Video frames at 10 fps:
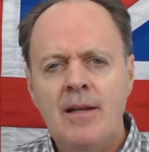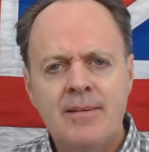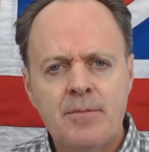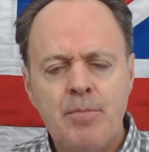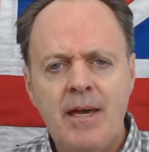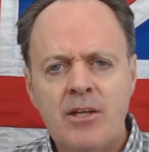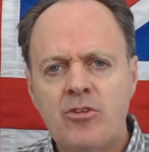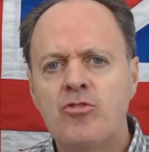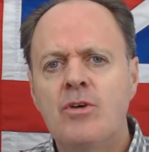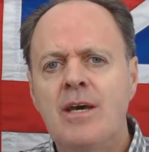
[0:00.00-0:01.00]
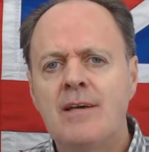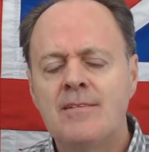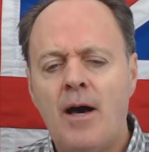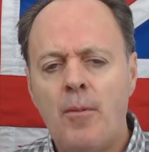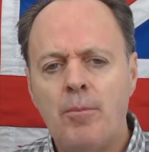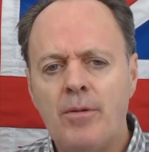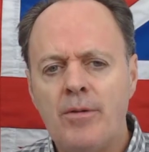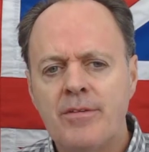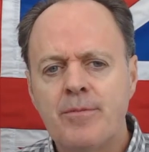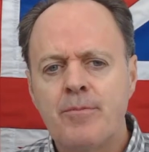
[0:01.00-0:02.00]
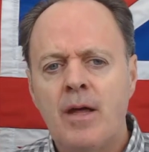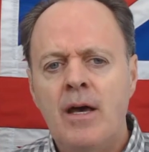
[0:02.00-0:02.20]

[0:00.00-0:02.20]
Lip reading: Let's make three examples.